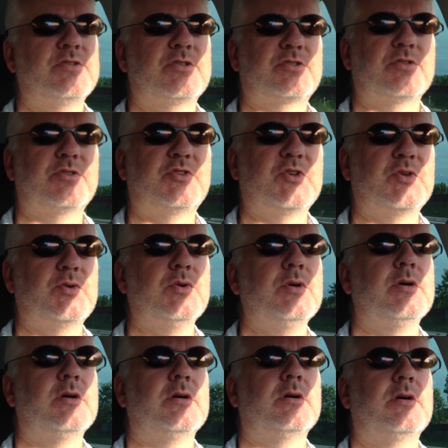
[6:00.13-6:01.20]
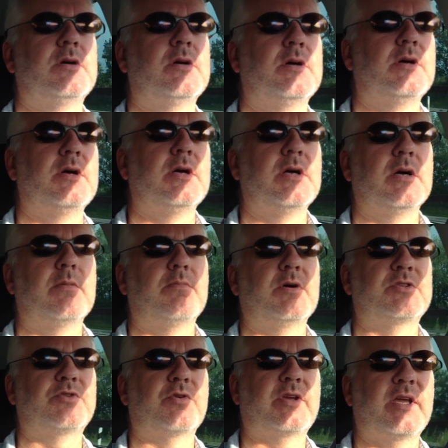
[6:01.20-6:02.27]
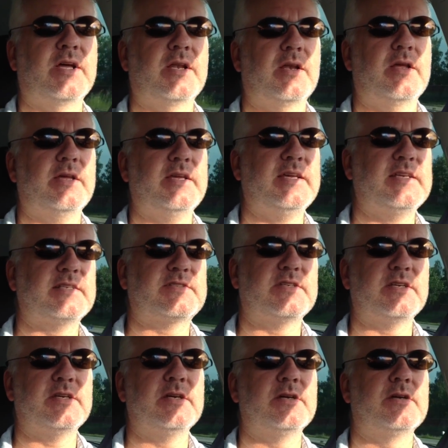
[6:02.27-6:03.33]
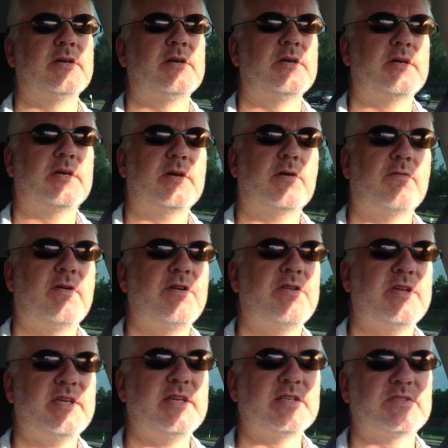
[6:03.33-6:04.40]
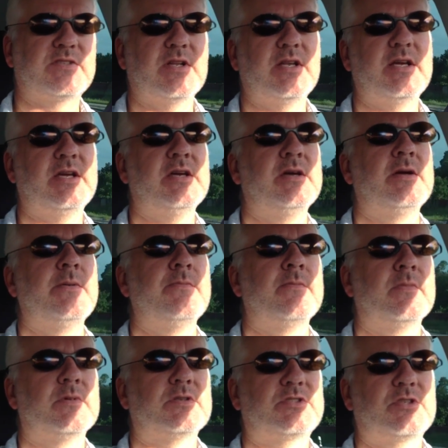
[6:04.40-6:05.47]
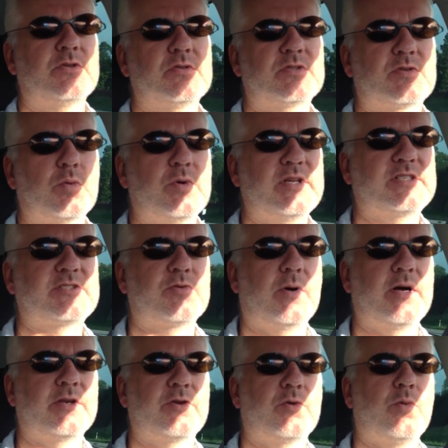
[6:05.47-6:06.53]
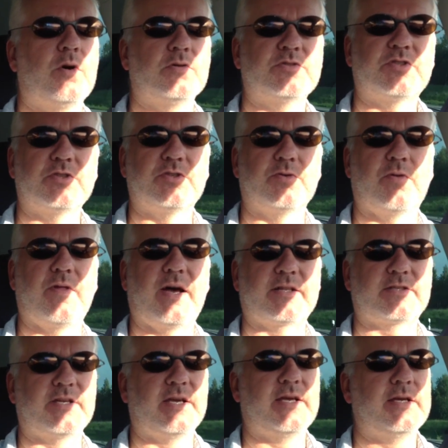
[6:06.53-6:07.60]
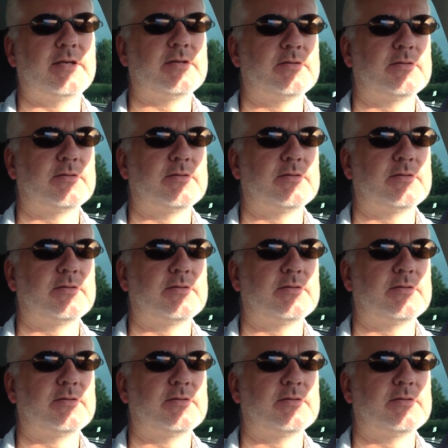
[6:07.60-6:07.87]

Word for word: you should do, but you can easy, very easily choose which one you want to do that day.